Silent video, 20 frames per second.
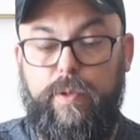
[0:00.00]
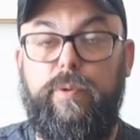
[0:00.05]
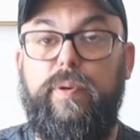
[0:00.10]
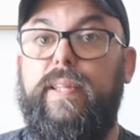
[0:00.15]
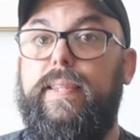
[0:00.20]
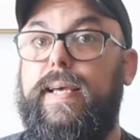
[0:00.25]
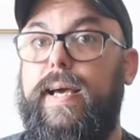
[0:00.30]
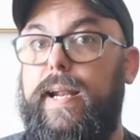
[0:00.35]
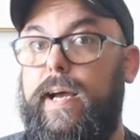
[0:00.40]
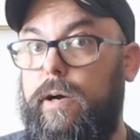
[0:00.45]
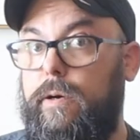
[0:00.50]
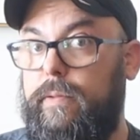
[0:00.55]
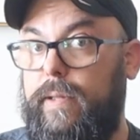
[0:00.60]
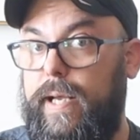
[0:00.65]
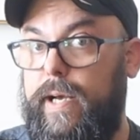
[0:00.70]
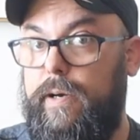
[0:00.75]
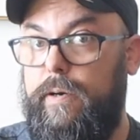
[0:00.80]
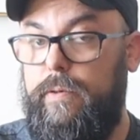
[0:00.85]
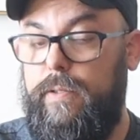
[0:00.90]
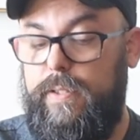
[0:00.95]
gonna read that out
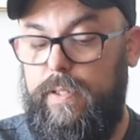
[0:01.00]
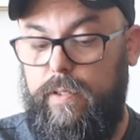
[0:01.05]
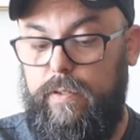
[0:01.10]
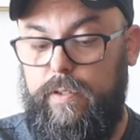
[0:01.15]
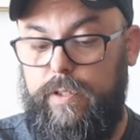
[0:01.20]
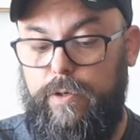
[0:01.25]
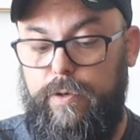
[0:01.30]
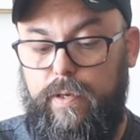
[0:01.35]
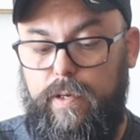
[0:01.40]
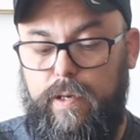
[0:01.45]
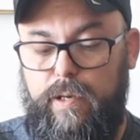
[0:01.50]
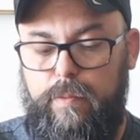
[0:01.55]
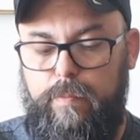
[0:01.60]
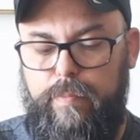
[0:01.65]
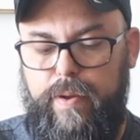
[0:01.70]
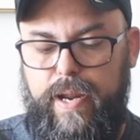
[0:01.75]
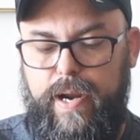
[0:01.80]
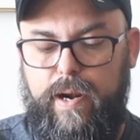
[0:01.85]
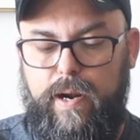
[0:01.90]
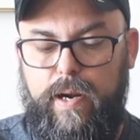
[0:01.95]
loud so you can
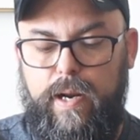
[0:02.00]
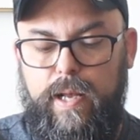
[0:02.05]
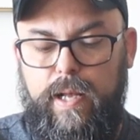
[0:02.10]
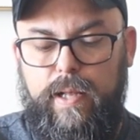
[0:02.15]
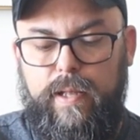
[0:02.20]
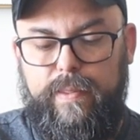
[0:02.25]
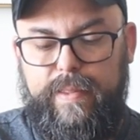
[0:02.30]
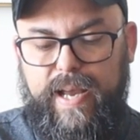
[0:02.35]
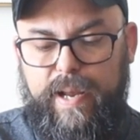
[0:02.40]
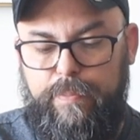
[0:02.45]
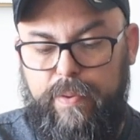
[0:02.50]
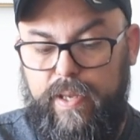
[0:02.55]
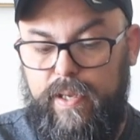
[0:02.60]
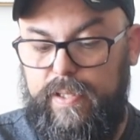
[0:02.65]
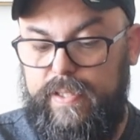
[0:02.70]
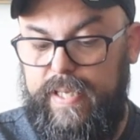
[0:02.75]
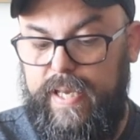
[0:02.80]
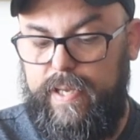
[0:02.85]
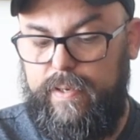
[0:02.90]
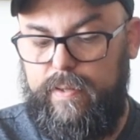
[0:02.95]
compare. That being
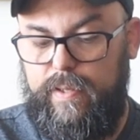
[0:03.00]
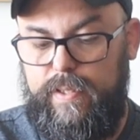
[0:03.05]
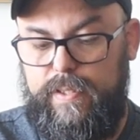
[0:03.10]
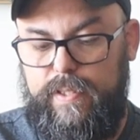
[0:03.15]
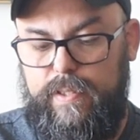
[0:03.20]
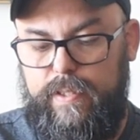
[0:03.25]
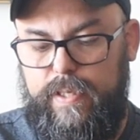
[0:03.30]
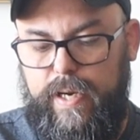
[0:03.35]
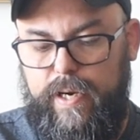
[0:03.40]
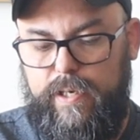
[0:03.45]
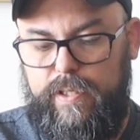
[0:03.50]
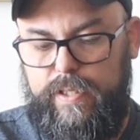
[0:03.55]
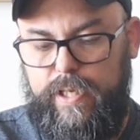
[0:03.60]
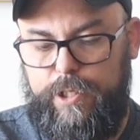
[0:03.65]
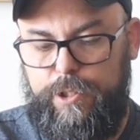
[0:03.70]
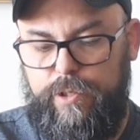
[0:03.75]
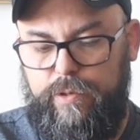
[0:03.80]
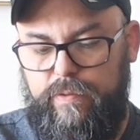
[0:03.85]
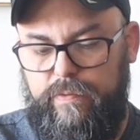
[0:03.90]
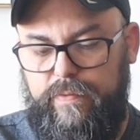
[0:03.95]
said, this entire
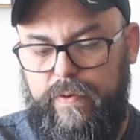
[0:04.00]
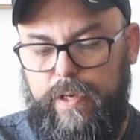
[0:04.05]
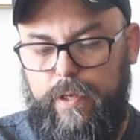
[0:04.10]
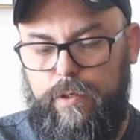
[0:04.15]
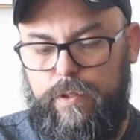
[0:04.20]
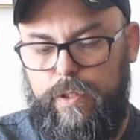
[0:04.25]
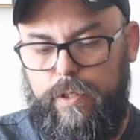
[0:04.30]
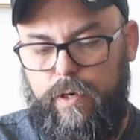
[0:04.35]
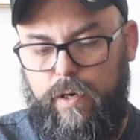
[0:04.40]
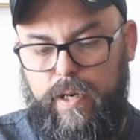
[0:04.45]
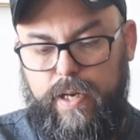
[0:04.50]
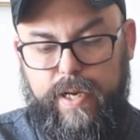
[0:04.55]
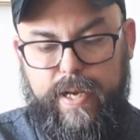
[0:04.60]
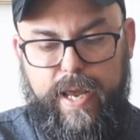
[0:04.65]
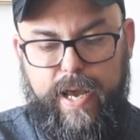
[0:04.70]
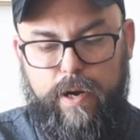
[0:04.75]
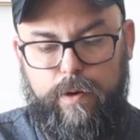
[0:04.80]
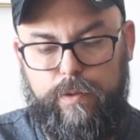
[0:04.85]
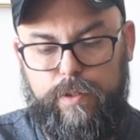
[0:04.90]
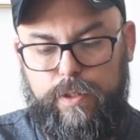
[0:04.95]
section of the video starting
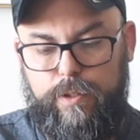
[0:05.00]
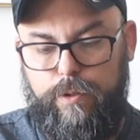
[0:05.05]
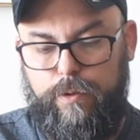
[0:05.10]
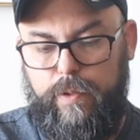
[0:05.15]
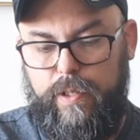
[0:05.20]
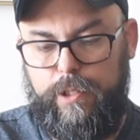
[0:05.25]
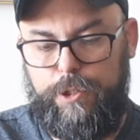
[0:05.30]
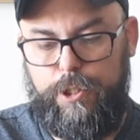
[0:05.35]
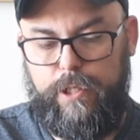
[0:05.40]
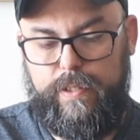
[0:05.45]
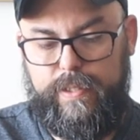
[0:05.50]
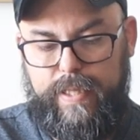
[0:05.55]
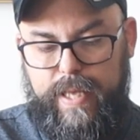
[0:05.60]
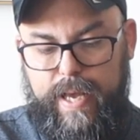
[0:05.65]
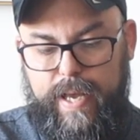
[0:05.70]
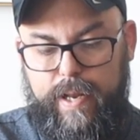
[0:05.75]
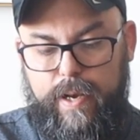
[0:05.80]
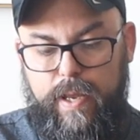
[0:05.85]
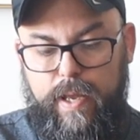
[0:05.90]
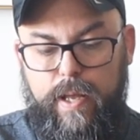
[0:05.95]
now is doing just
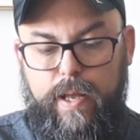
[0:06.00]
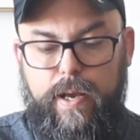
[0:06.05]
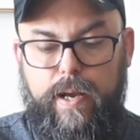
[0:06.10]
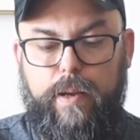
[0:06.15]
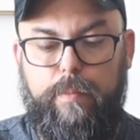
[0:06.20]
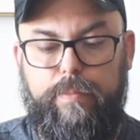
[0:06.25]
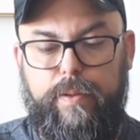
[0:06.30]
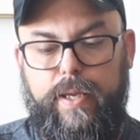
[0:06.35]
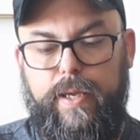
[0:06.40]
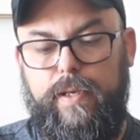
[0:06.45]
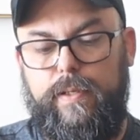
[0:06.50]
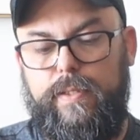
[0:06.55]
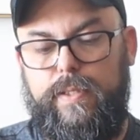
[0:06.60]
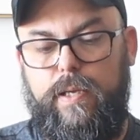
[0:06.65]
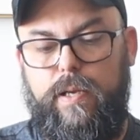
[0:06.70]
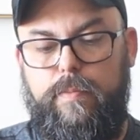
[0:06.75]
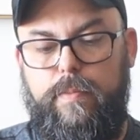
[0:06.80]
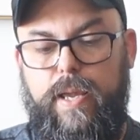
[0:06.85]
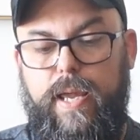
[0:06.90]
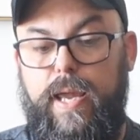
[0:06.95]
that. I'm playing
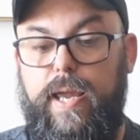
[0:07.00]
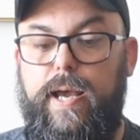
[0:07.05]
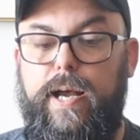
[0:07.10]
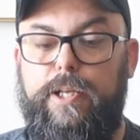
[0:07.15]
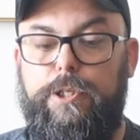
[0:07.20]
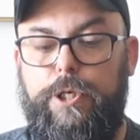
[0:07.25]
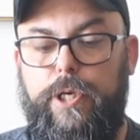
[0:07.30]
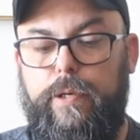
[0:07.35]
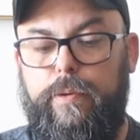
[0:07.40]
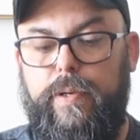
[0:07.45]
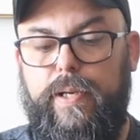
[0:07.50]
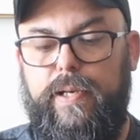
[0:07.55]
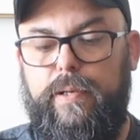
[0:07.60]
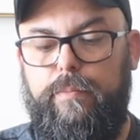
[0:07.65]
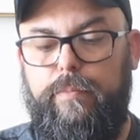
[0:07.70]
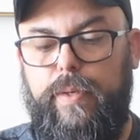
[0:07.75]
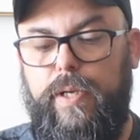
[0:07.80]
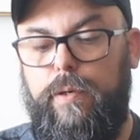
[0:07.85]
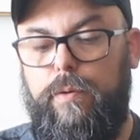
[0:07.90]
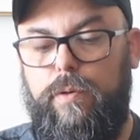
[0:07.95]
some AI
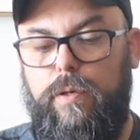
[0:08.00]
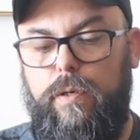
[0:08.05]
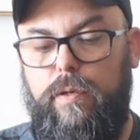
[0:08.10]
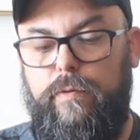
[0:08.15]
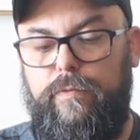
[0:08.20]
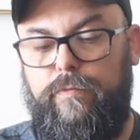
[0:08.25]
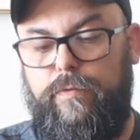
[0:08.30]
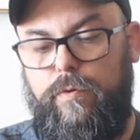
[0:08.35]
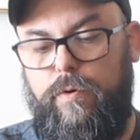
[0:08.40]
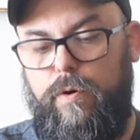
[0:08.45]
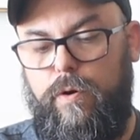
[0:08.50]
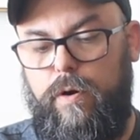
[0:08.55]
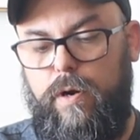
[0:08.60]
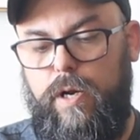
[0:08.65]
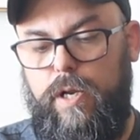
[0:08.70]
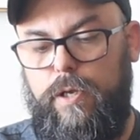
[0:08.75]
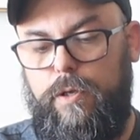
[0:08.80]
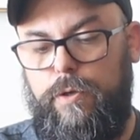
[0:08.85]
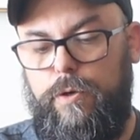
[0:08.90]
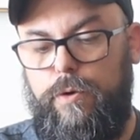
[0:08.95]
generated B-roll
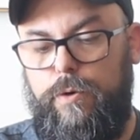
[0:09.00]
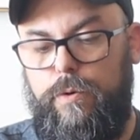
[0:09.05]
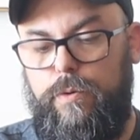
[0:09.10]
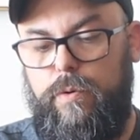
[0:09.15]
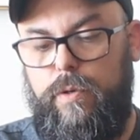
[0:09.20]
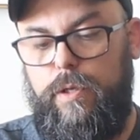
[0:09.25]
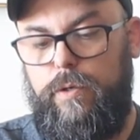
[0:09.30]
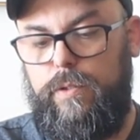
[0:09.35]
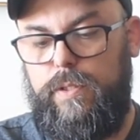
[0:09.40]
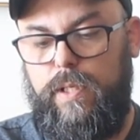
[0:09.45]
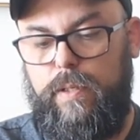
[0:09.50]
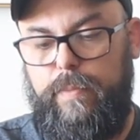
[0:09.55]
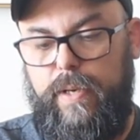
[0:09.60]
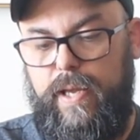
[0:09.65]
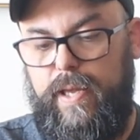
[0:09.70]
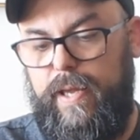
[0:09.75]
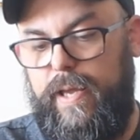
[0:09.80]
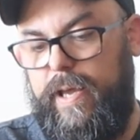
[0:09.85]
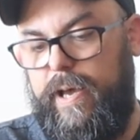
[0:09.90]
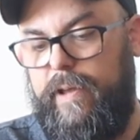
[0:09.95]
for you using
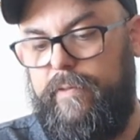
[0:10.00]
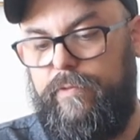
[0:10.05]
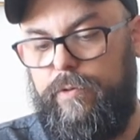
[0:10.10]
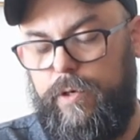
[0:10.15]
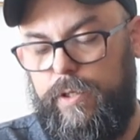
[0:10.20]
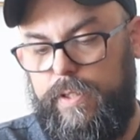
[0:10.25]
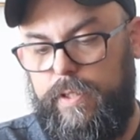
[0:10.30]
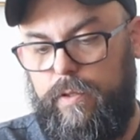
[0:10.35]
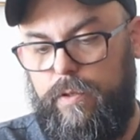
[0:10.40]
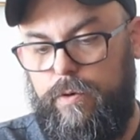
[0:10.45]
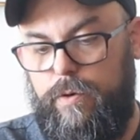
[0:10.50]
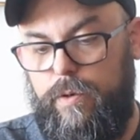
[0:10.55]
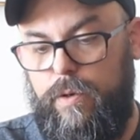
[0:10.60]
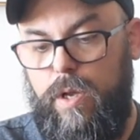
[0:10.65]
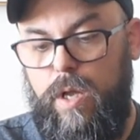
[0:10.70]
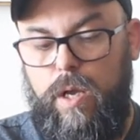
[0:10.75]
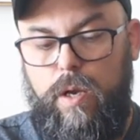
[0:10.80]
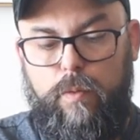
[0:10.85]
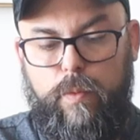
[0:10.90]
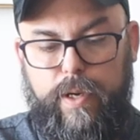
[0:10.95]
my AI voice clone.
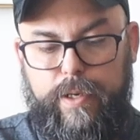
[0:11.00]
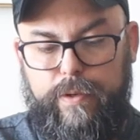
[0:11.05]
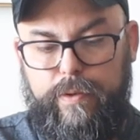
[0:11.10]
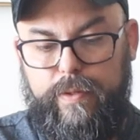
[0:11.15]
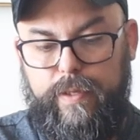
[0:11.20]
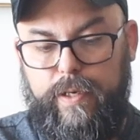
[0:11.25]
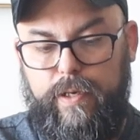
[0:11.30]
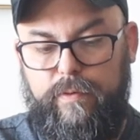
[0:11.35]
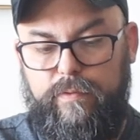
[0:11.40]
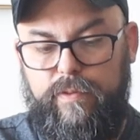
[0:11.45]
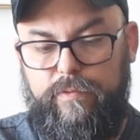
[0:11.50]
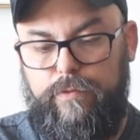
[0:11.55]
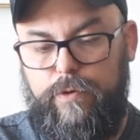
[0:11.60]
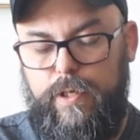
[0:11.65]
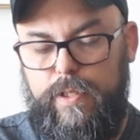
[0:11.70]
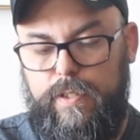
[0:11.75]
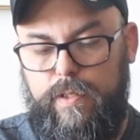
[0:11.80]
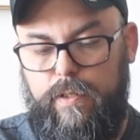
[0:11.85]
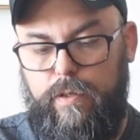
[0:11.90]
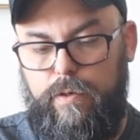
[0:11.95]
What do you think of the
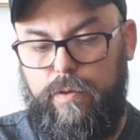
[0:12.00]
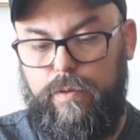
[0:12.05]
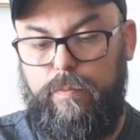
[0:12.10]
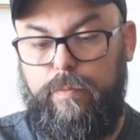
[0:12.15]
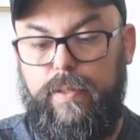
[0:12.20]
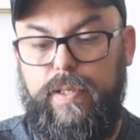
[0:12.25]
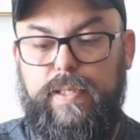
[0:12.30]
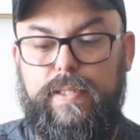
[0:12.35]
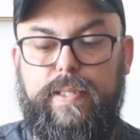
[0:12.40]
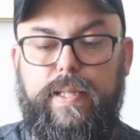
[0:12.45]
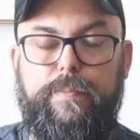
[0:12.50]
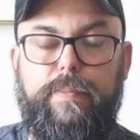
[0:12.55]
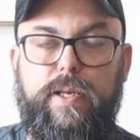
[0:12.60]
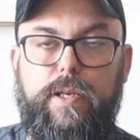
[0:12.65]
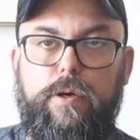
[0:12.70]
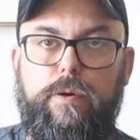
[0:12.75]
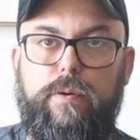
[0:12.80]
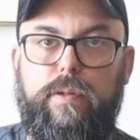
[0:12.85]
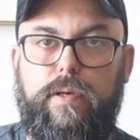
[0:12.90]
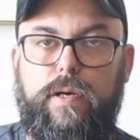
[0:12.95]
voice clone? Please let me
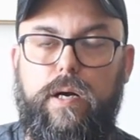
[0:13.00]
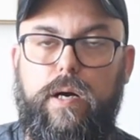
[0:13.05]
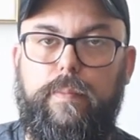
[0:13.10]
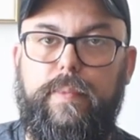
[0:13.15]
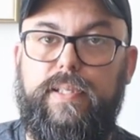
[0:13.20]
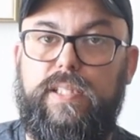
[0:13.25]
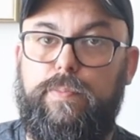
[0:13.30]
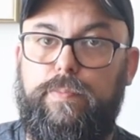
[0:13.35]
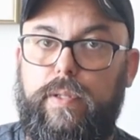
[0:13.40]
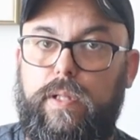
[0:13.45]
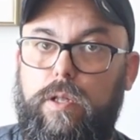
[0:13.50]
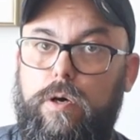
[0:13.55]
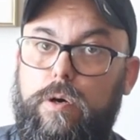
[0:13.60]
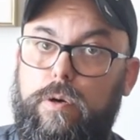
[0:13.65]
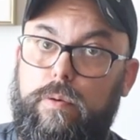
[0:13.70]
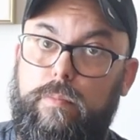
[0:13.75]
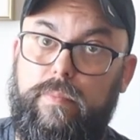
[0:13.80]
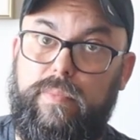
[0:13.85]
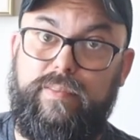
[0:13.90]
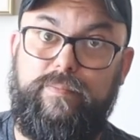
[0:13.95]
know in the comments
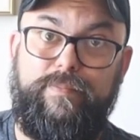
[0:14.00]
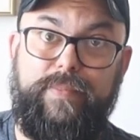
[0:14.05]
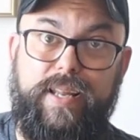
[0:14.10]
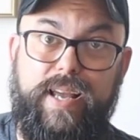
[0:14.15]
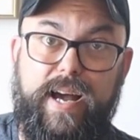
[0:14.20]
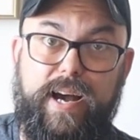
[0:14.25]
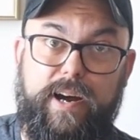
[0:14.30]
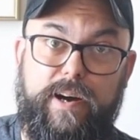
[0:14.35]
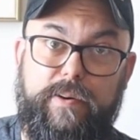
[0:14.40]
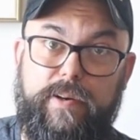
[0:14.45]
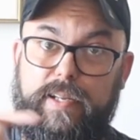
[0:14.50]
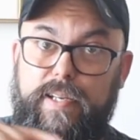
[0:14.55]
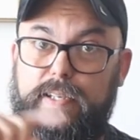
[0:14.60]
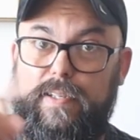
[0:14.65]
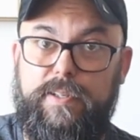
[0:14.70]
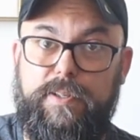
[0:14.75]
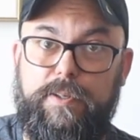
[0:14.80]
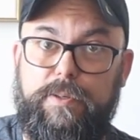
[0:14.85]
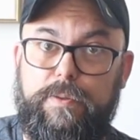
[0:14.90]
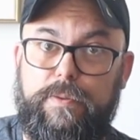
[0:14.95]
below. How did
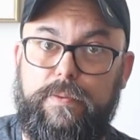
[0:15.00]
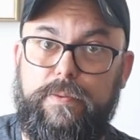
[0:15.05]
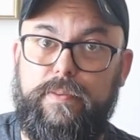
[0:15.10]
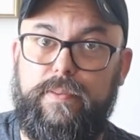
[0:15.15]
it do?